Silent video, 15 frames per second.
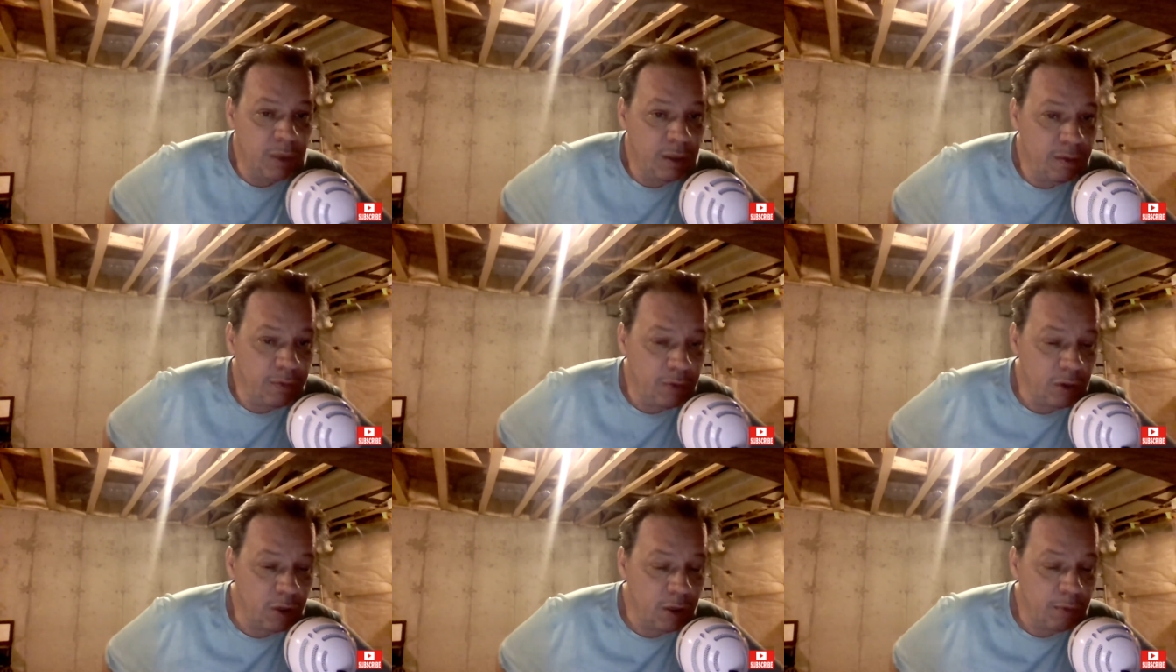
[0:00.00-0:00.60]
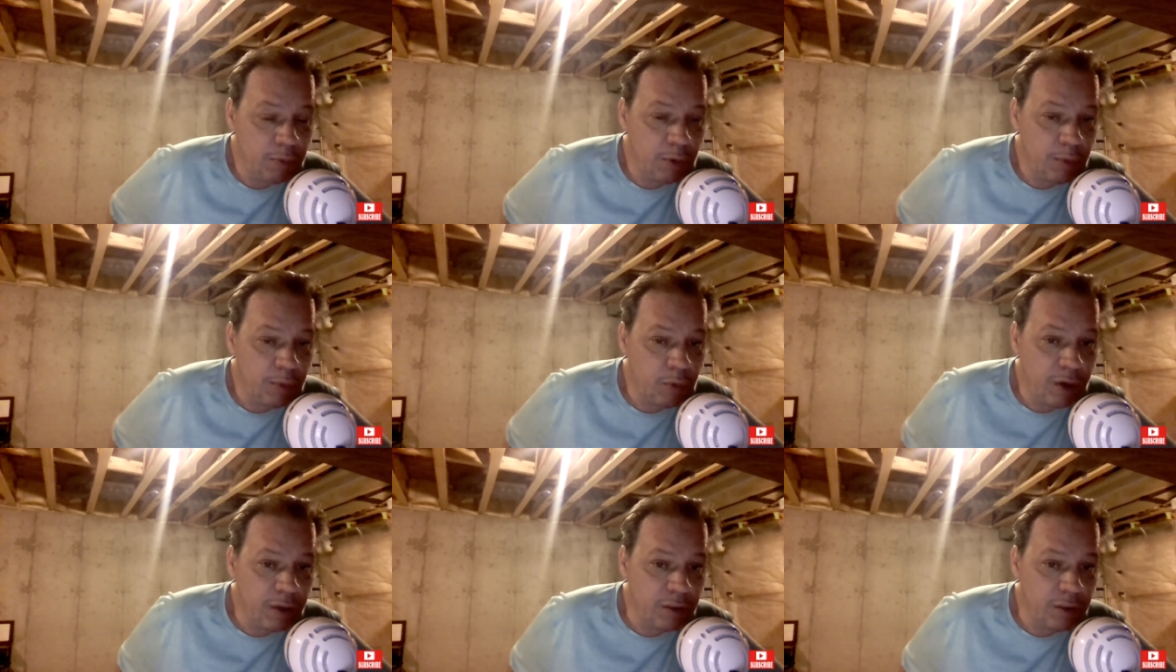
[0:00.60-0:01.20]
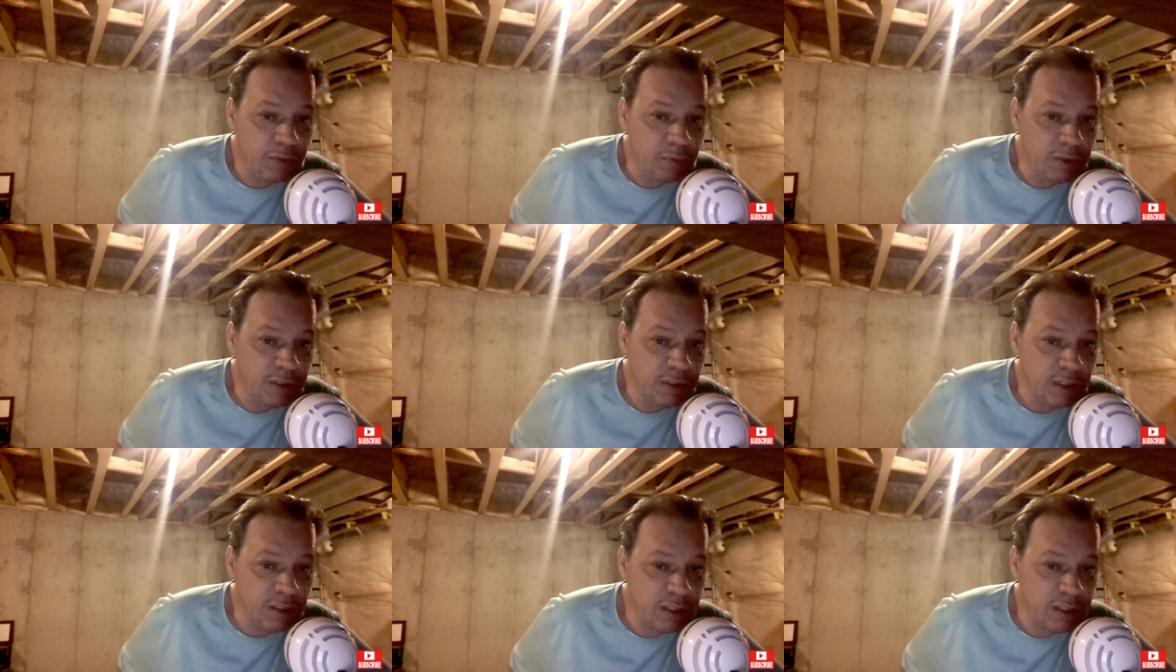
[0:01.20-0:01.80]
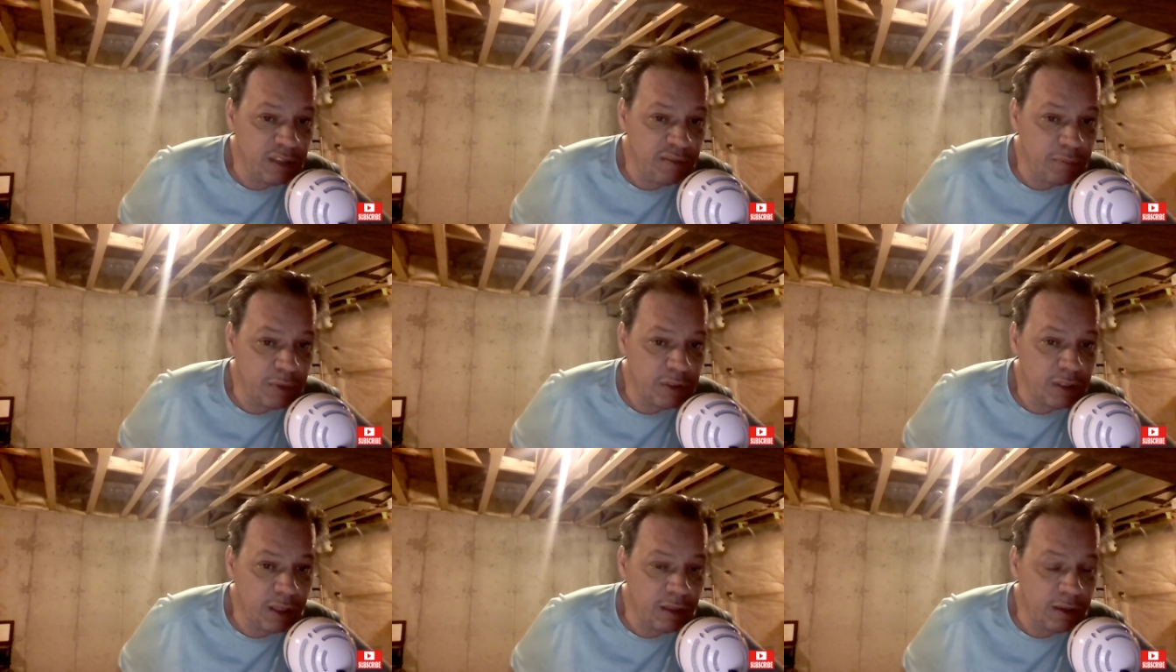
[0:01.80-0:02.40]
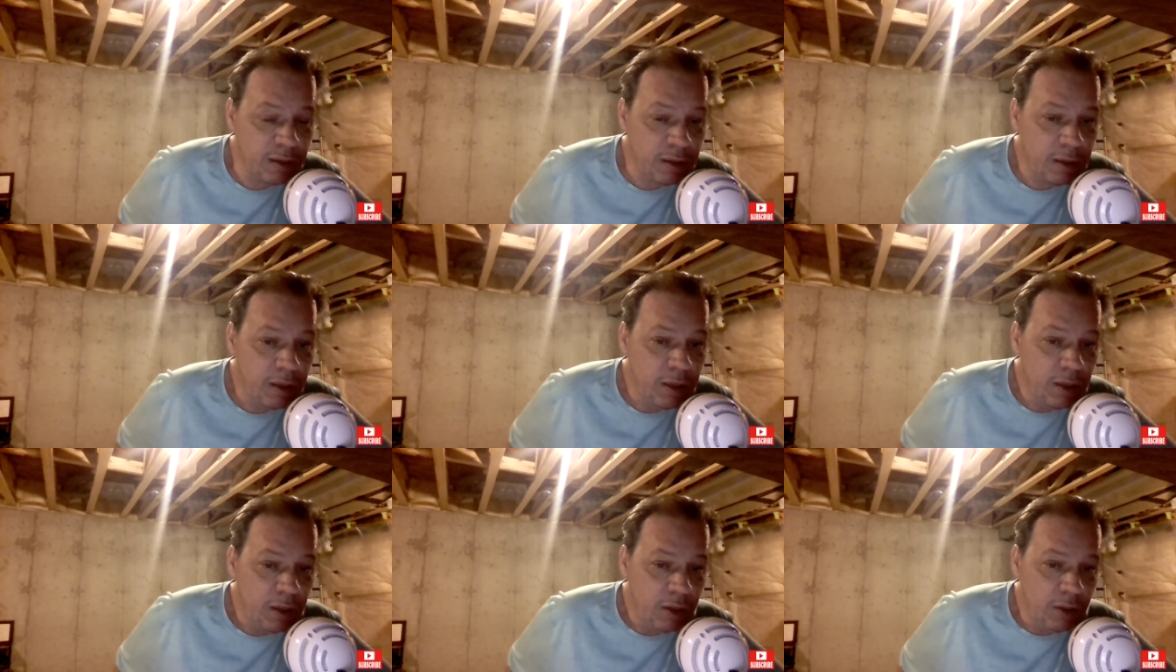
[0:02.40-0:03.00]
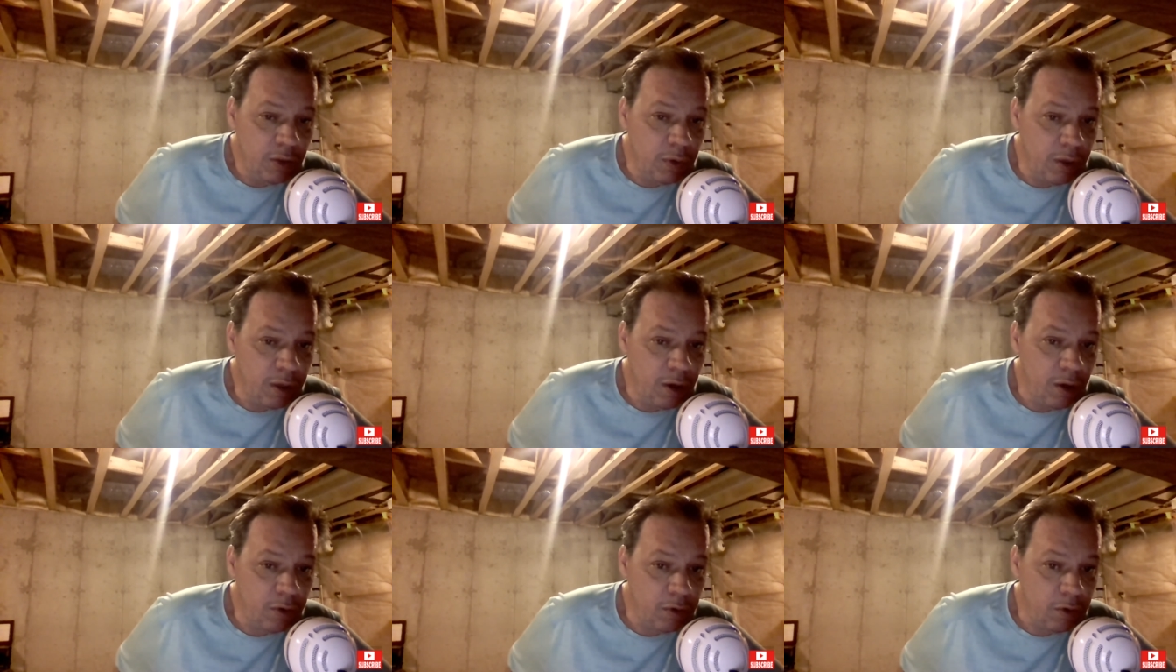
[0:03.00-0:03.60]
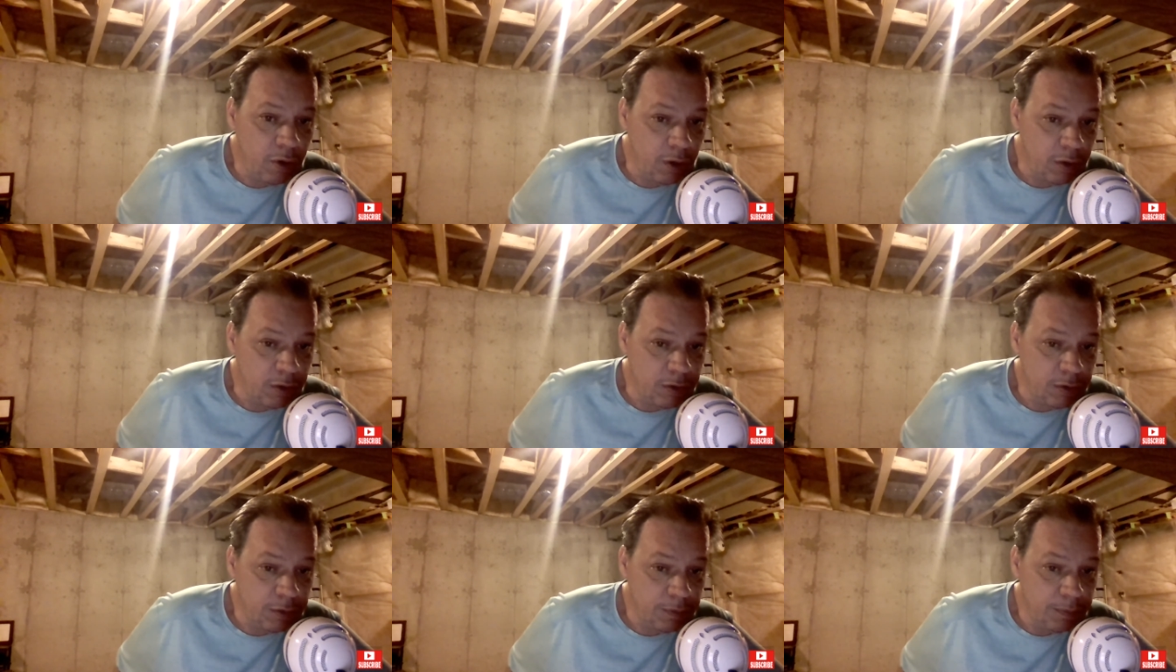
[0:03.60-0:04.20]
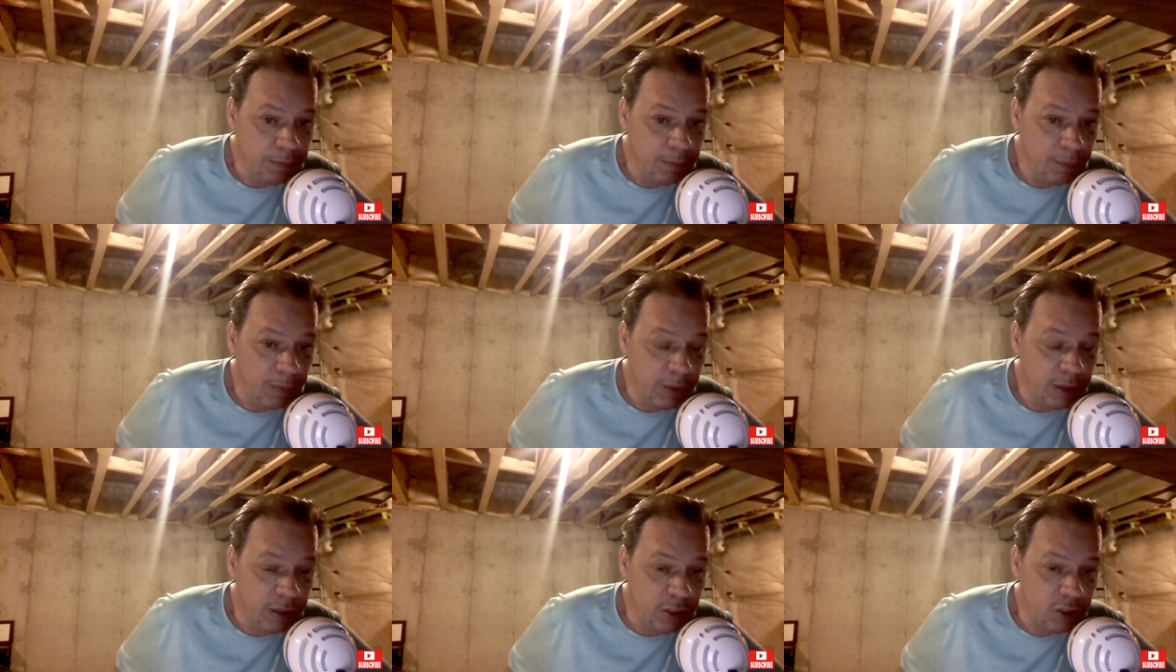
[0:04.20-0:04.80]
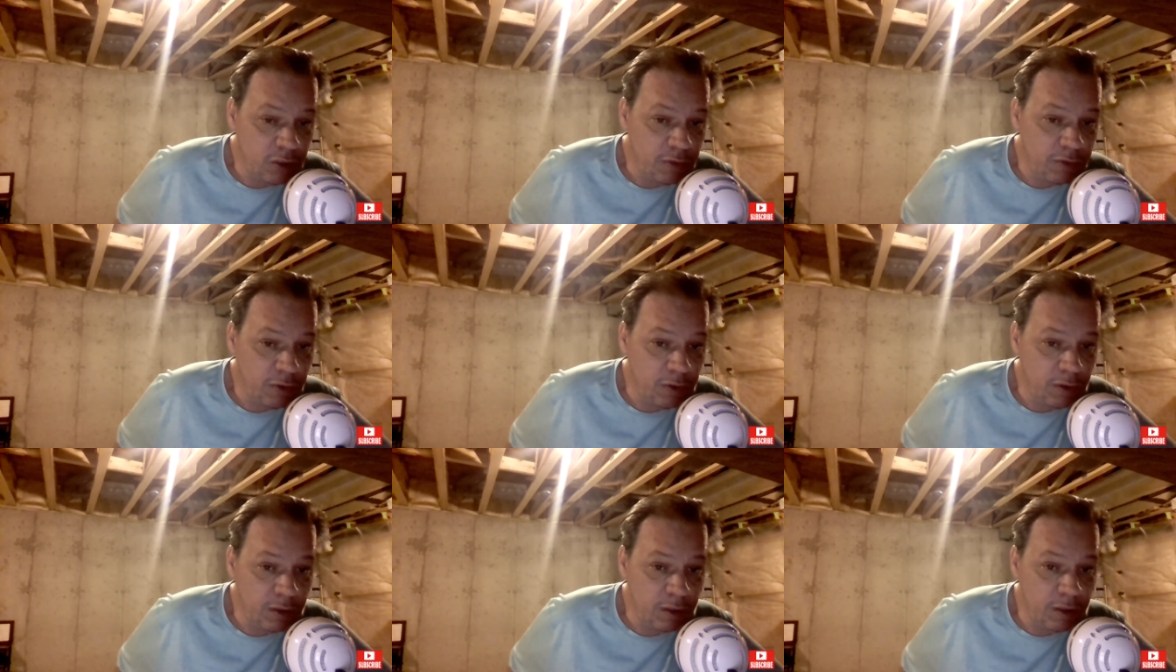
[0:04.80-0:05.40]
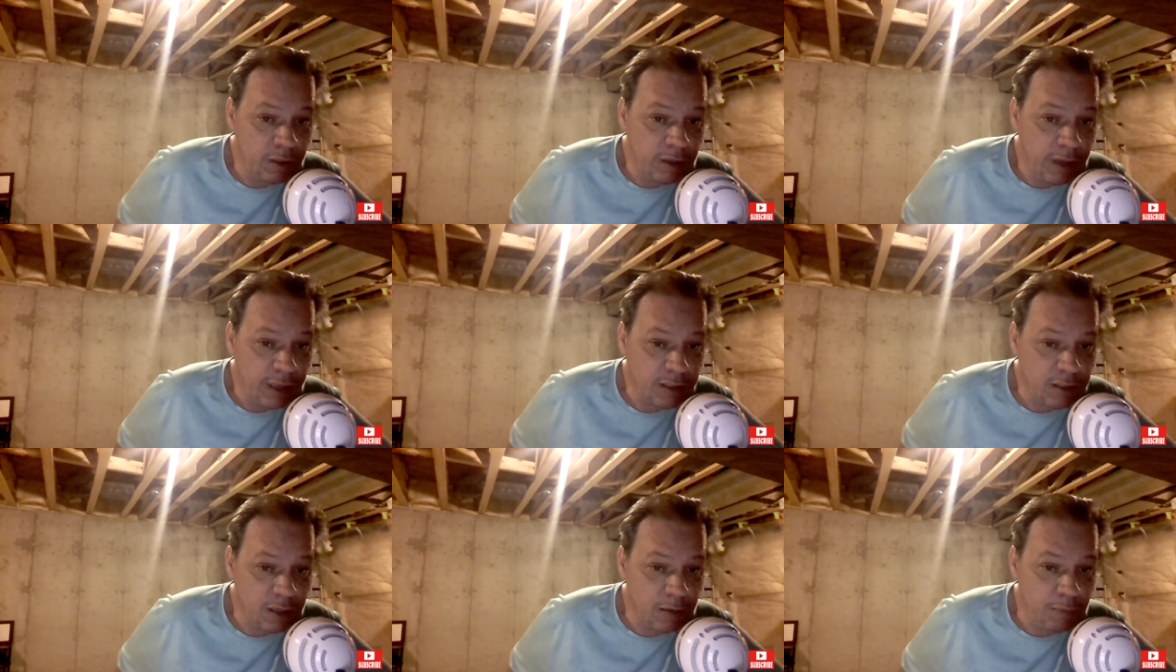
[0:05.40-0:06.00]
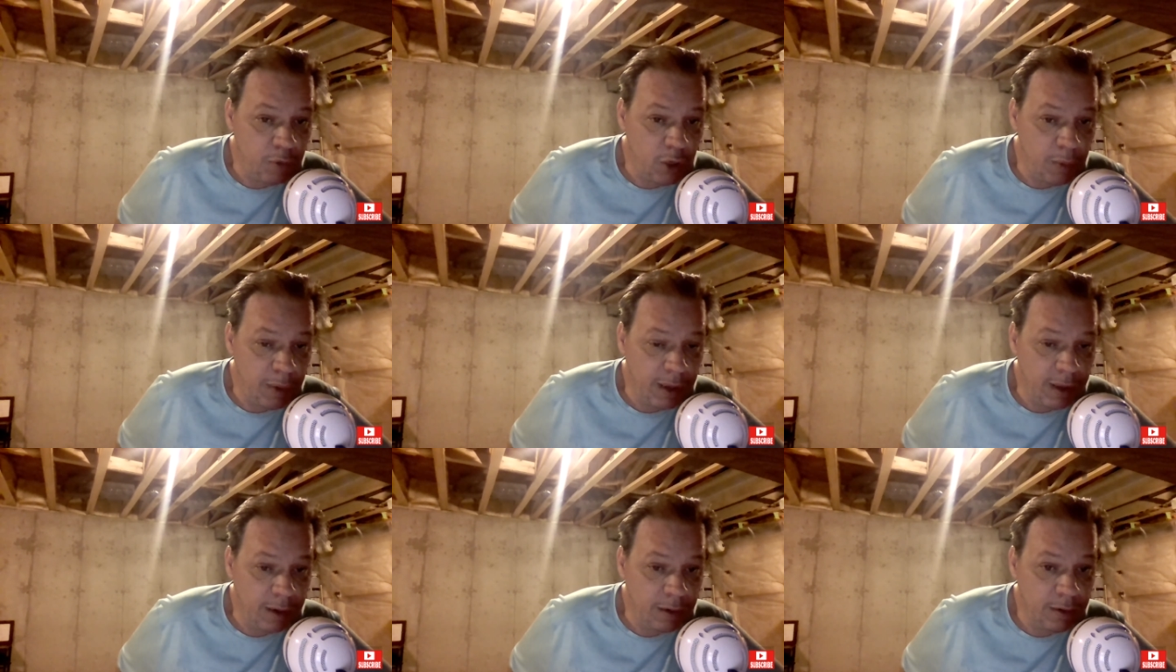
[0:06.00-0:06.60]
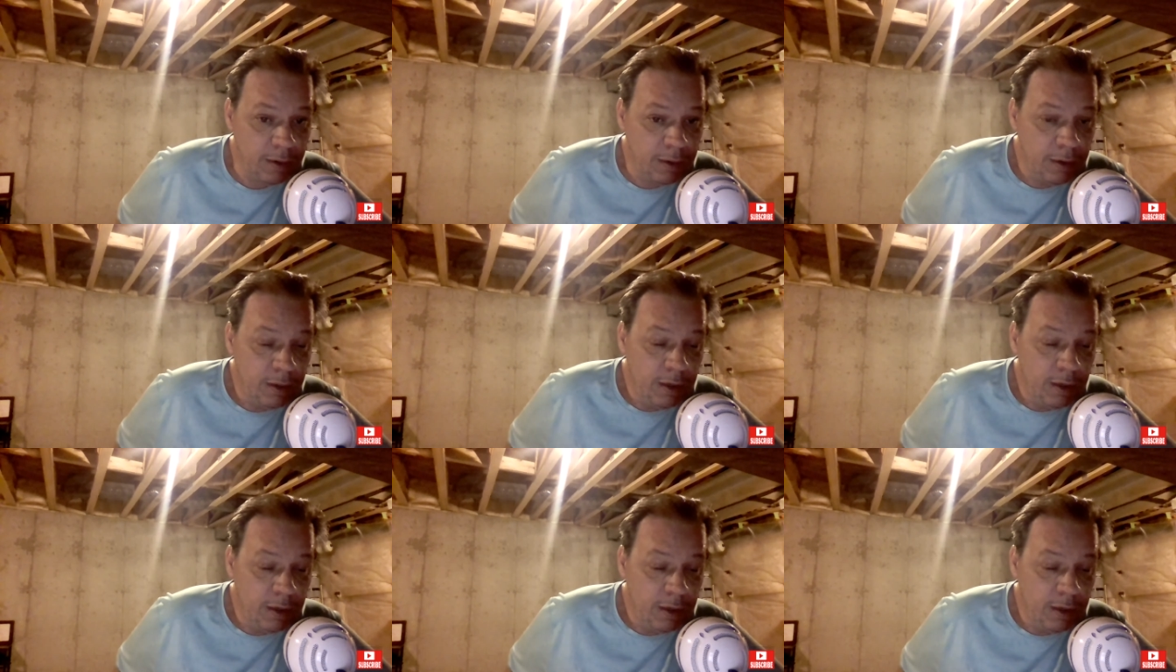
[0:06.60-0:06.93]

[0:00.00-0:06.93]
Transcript: if your unemployment rate is from 67%, you get $100 additional for the Enhanced Unemployment Act.